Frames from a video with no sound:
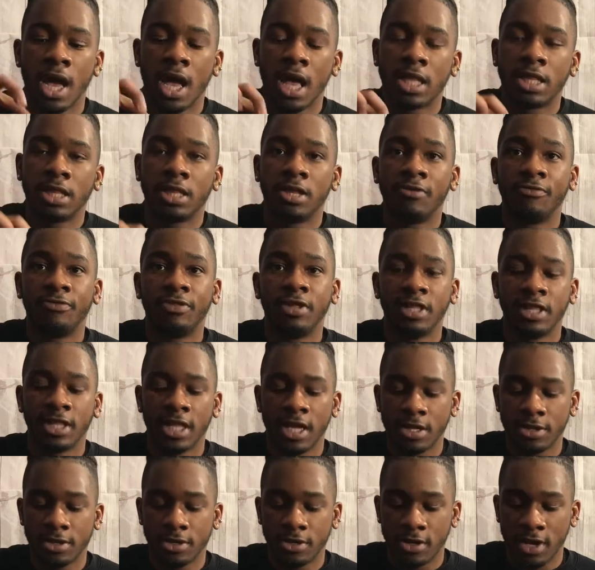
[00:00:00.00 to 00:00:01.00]
I love the
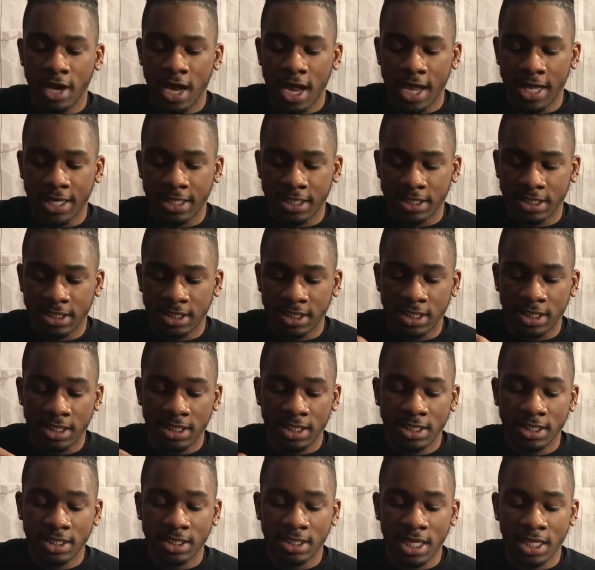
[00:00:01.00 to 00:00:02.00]
leather
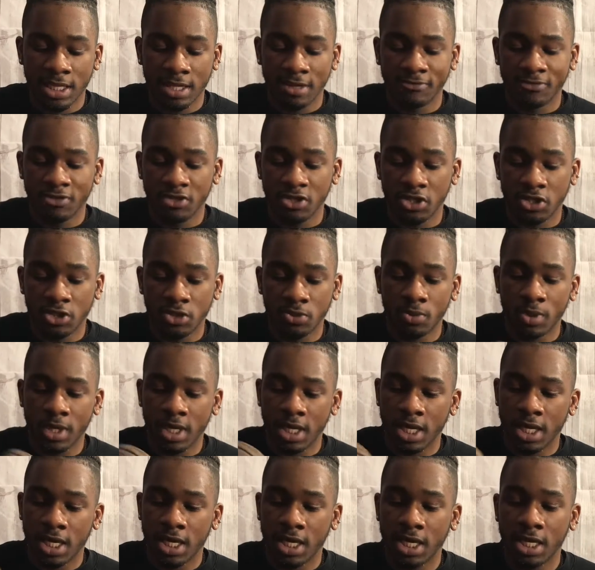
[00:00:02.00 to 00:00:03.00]
accents. I love the
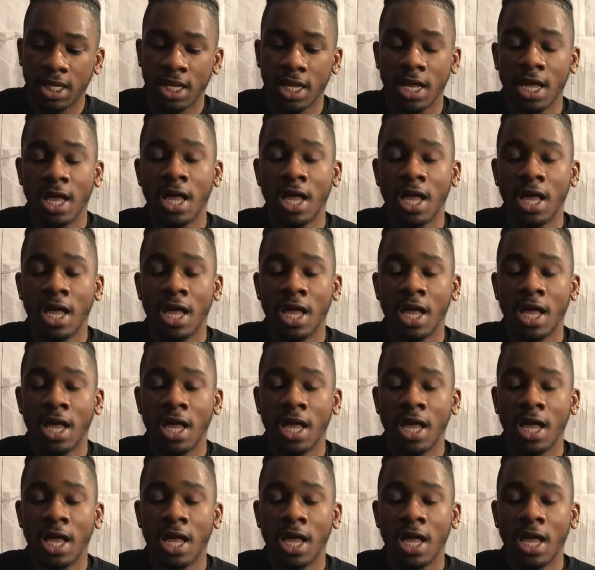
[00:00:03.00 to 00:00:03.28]
suede.